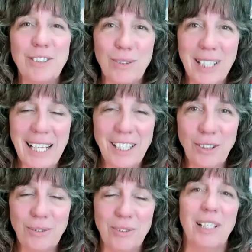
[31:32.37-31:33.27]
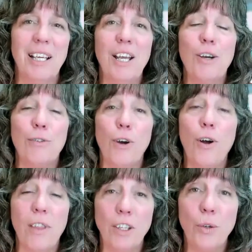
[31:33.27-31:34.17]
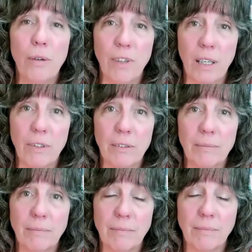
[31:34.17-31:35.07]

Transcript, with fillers: So thank you for all that you have given